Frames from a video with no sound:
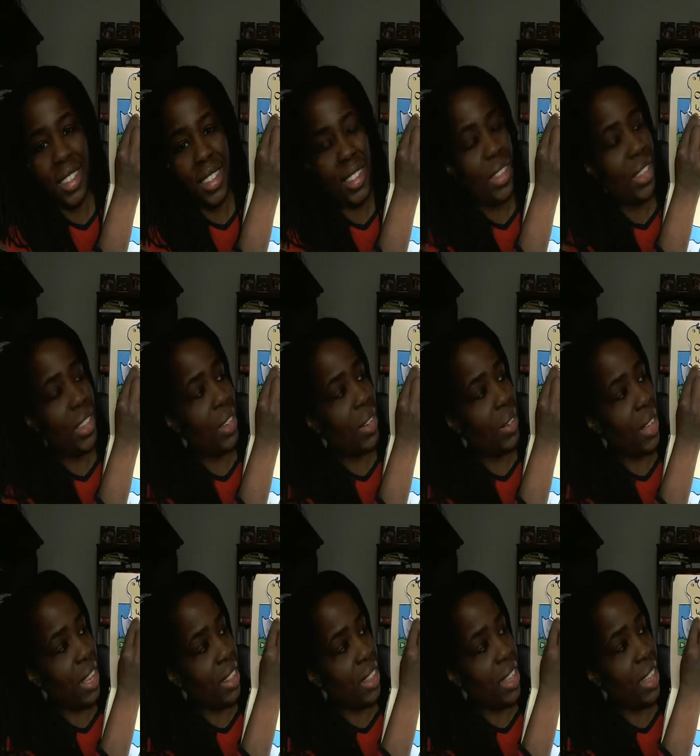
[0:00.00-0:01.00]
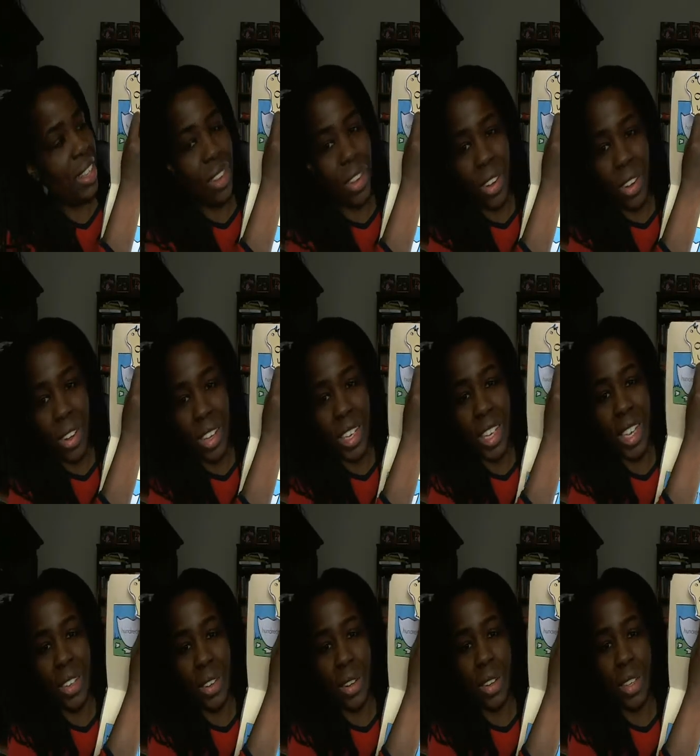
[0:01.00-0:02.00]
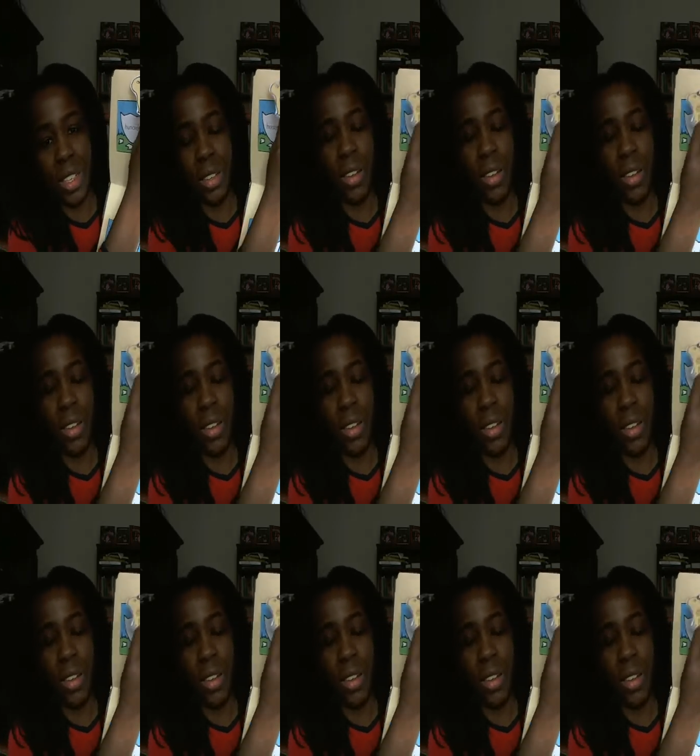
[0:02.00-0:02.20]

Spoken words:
And then on and on and